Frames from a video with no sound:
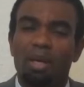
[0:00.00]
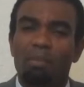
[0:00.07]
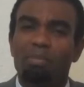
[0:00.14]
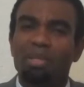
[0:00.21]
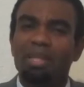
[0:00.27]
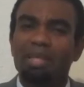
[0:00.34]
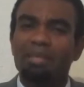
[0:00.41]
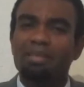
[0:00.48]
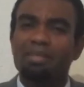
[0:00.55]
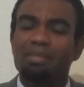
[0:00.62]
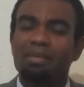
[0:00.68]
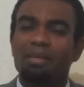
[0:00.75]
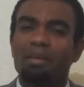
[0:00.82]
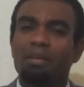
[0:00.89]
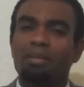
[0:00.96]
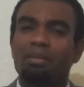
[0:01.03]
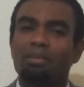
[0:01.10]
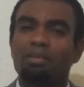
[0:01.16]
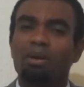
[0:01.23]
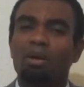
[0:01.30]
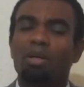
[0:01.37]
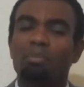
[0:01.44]
But let us
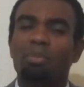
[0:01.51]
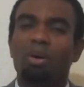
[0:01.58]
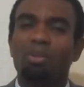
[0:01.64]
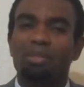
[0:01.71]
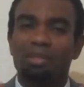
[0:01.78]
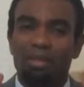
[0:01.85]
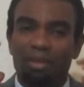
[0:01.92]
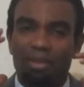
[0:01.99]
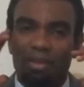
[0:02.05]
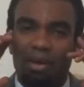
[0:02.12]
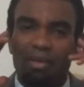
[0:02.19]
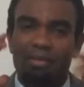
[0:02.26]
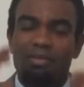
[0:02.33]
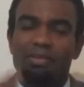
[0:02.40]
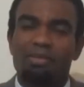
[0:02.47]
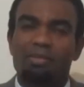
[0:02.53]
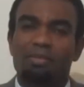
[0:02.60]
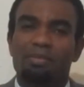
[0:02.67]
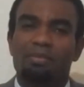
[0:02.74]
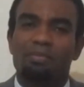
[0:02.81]
talk about the thoughts.